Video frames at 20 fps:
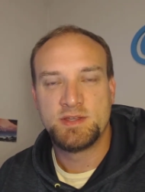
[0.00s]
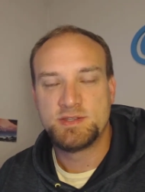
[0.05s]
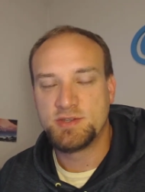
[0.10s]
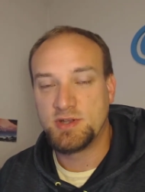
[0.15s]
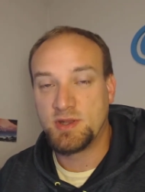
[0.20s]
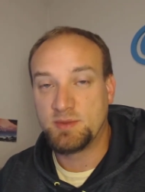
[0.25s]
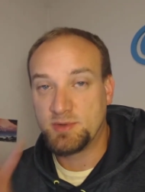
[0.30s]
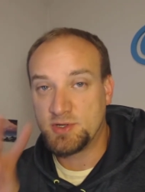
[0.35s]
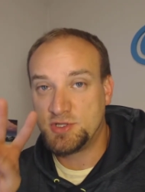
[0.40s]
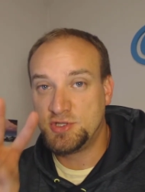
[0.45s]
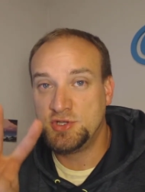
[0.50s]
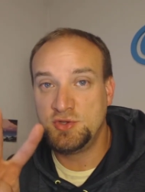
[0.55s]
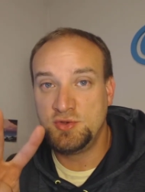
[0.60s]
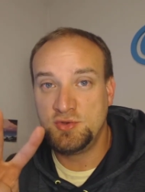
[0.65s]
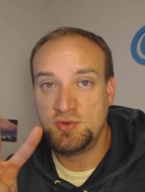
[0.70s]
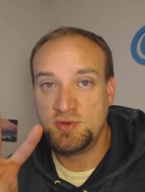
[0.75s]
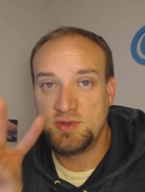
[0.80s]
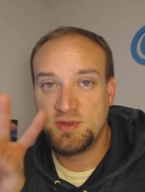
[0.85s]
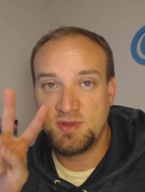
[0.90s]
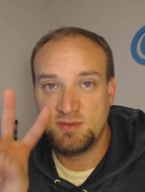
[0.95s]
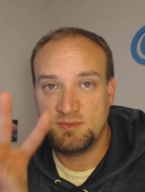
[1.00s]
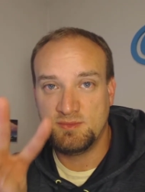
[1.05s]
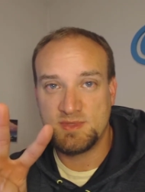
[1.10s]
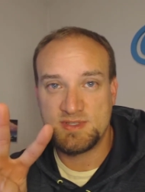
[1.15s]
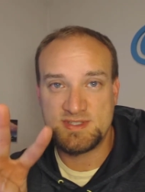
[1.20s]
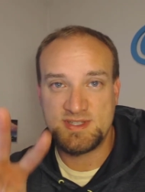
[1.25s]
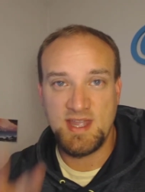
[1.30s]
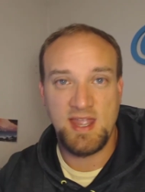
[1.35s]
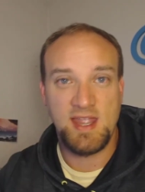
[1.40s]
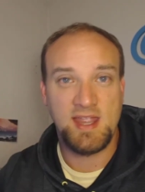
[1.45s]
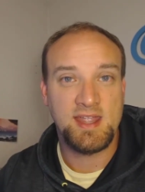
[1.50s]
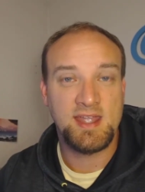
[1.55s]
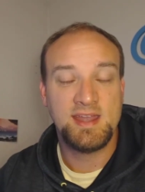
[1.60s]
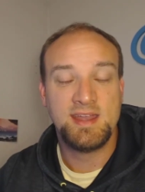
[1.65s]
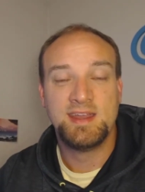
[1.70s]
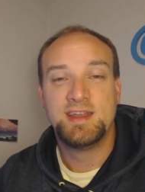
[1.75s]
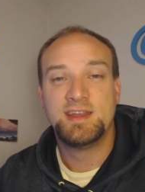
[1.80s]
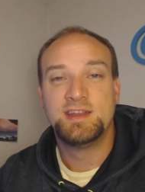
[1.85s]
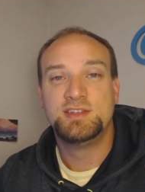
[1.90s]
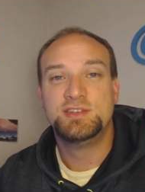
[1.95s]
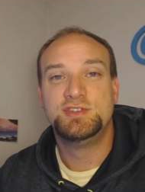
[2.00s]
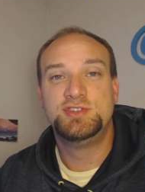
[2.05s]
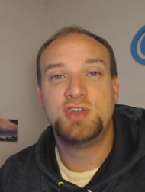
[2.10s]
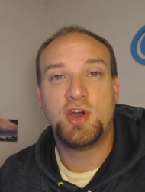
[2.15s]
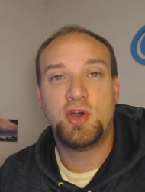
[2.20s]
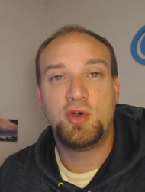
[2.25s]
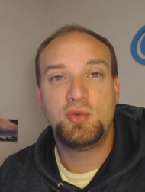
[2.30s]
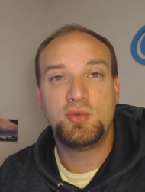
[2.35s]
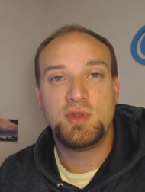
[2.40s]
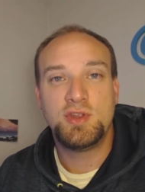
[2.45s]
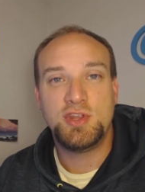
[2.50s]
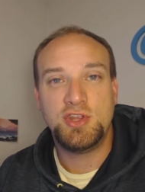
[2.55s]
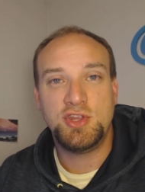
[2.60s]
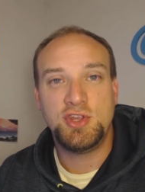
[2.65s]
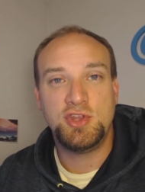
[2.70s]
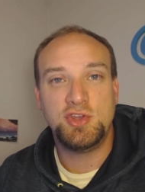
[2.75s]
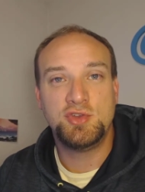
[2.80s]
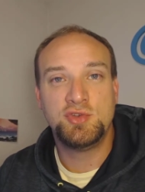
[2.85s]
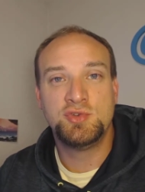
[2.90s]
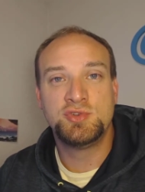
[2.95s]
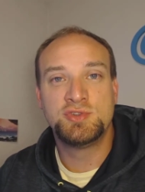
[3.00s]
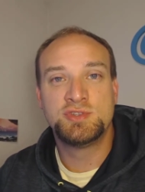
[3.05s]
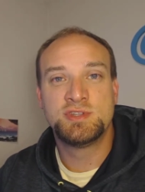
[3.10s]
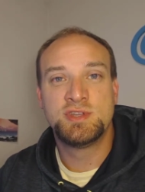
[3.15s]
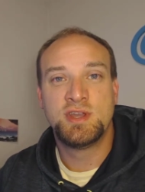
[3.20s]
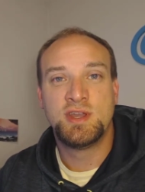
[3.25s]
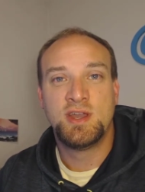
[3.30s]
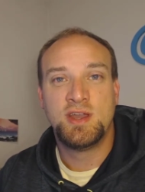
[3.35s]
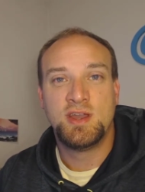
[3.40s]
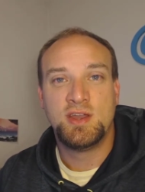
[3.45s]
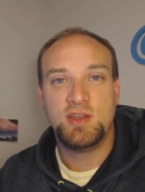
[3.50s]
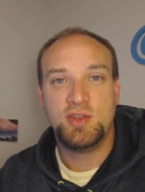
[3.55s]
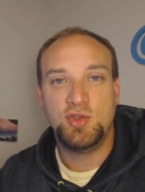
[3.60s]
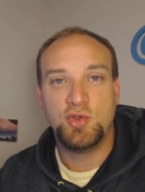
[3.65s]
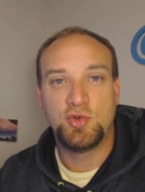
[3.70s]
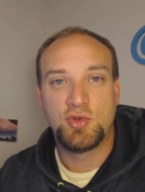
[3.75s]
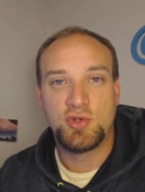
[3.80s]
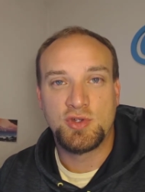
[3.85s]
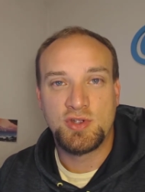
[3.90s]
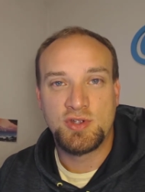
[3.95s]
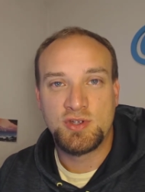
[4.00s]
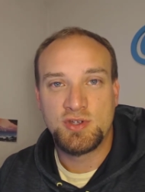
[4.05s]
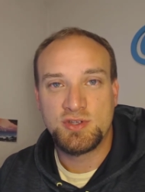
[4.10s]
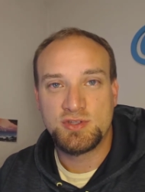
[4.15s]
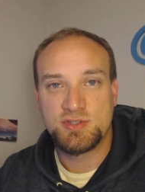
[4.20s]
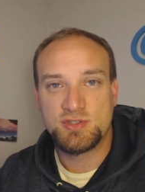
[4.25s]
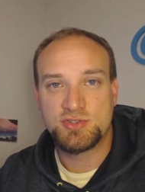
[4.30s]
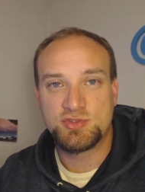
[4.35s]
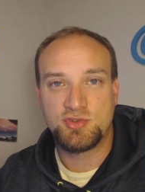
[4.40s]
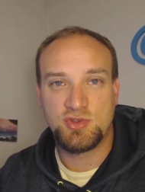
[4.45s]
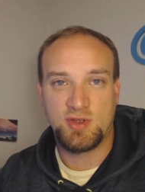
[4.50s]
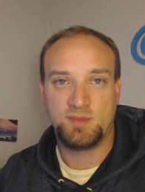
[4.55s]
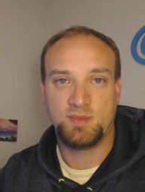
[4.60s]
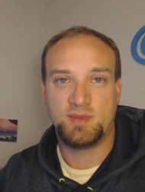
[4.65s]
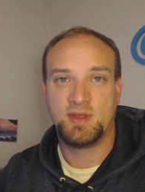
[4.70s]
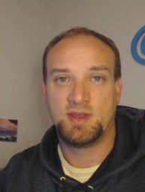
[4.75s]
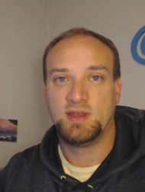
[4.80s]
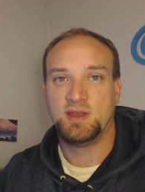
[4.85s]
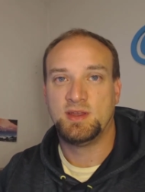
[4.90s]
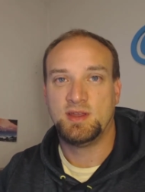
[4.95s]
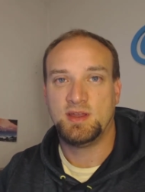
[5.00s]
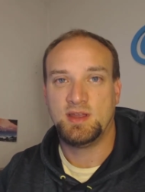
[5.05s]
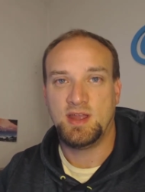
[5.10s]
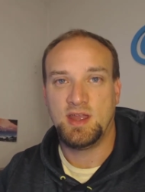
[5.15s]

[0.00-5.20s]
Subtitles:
So number 2 mistake, don't use your script.